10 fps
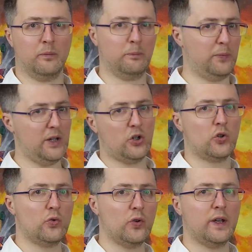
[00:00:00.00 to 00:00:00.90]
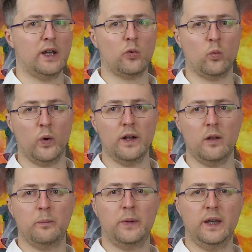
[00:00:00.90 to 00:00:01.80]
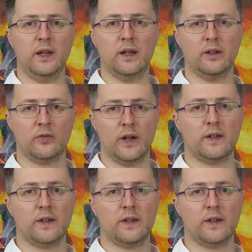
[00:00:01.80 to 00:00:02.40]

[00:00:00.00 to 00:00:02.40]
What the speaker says: be sure it will be addressed.